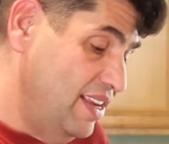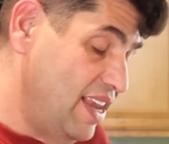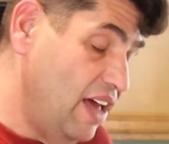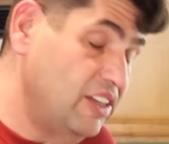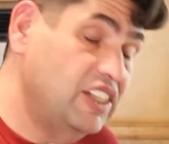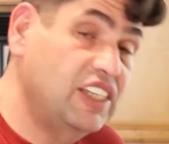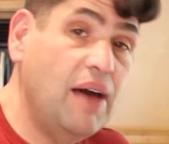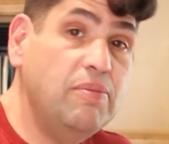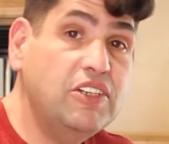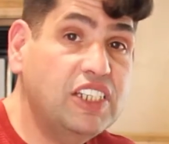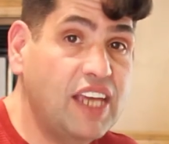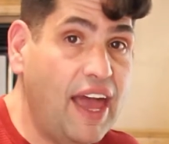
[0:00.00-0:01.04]
Now
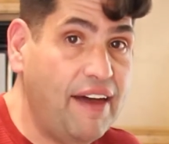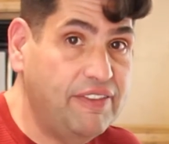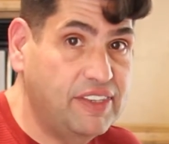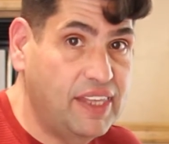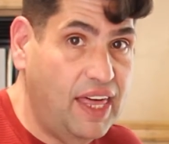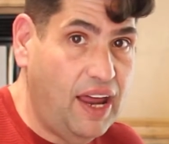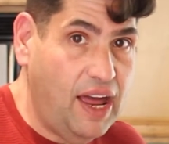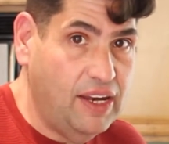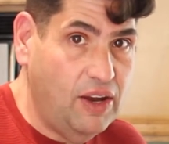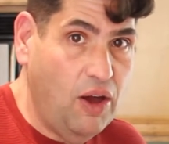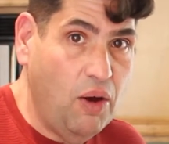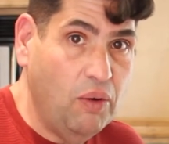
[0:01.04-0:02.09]
some chefs that I
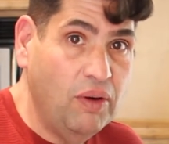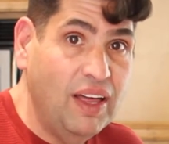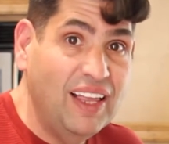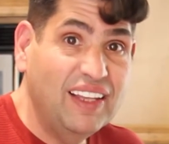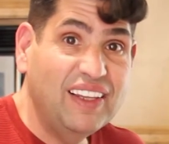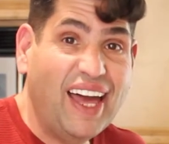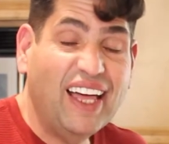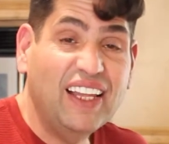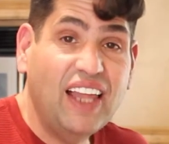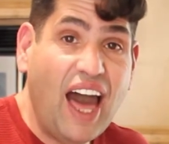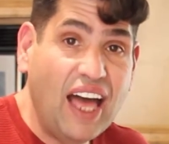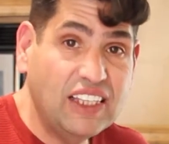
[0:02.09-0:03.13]
know like
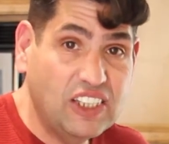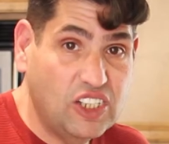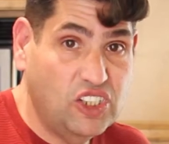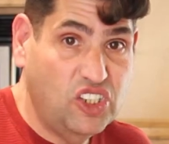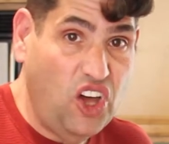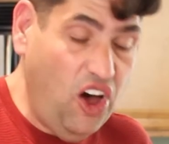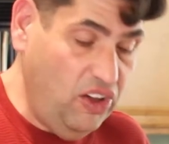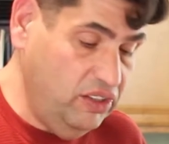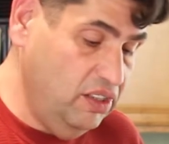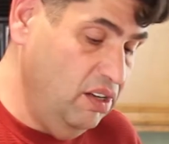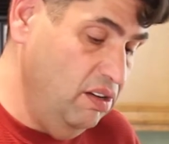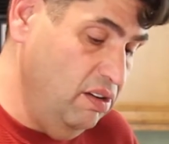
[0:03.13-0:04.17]
lots of
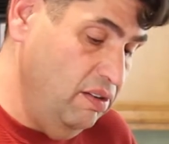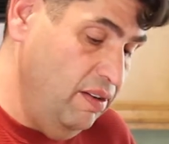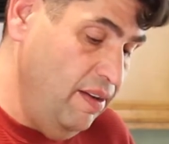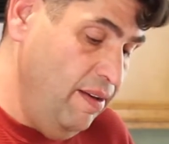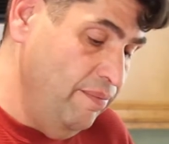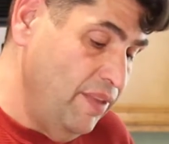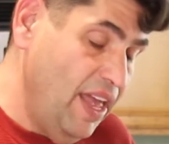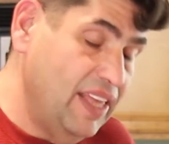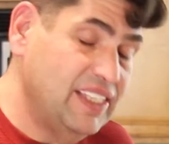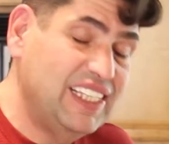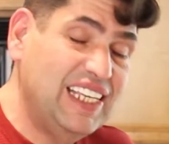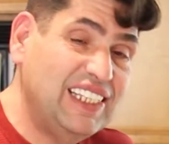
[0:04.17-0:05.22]
salt.
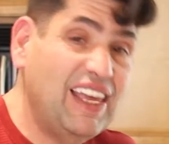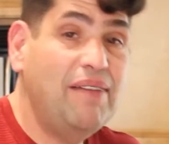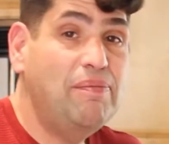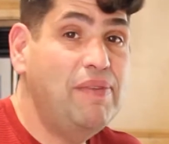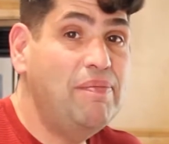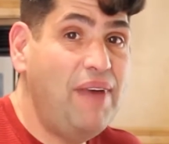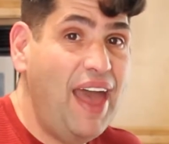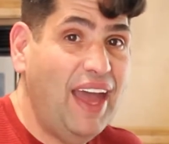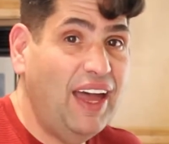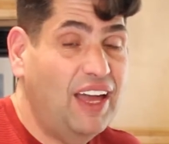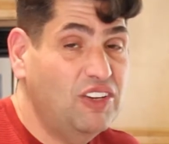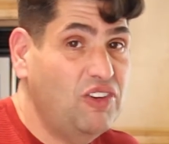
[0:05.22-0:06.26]
And since I've been
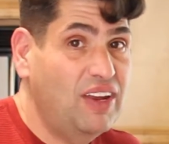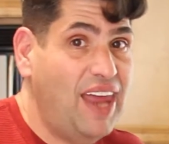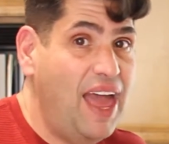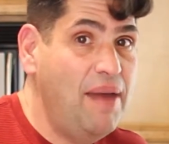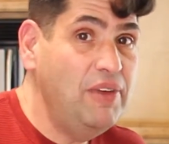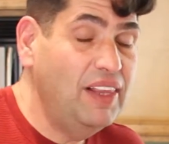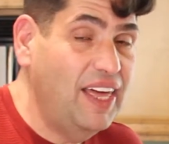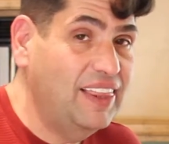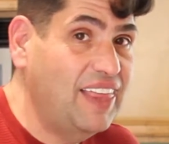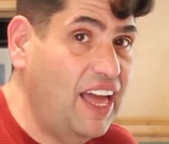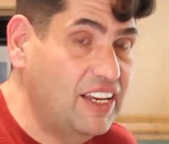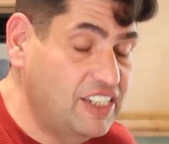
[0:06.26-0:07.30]
back, I try to
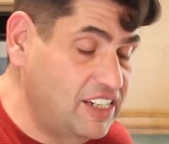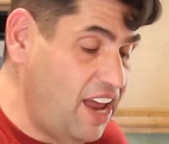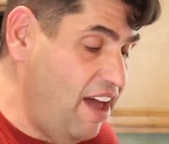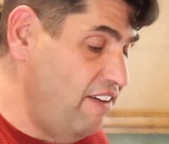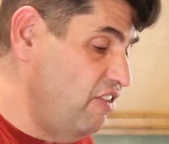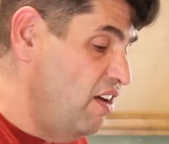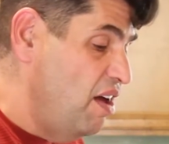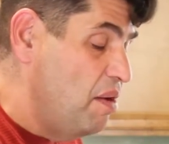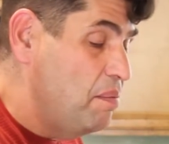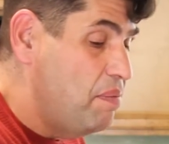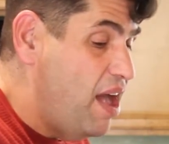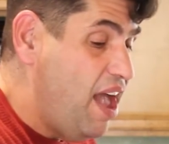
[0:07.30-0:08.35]
emulate that chef,
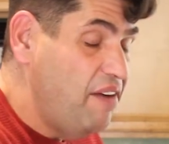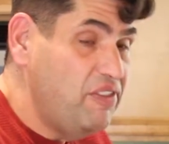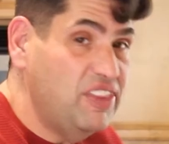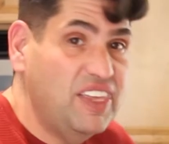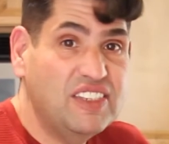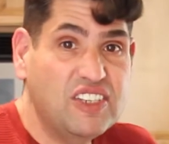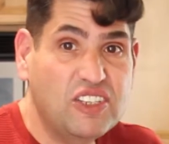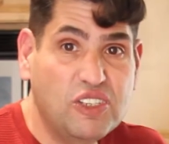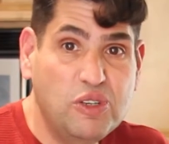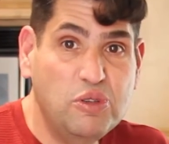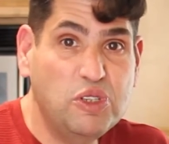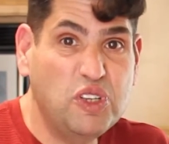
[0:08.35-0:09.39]
but everything's just
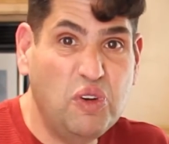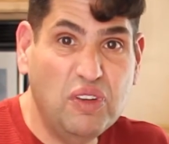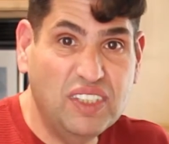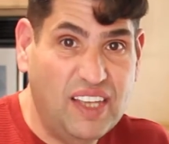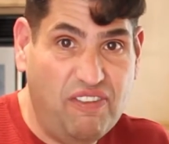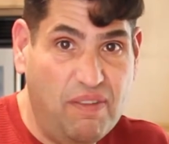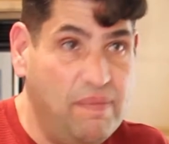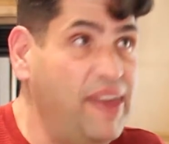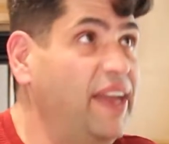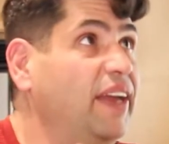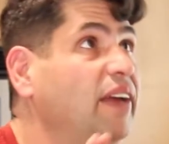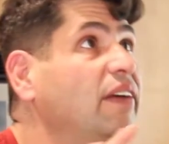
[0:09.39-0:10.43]
too salty for
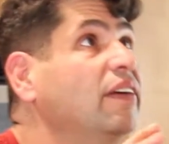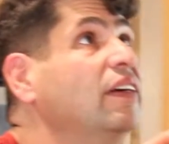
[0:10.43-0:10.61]
me.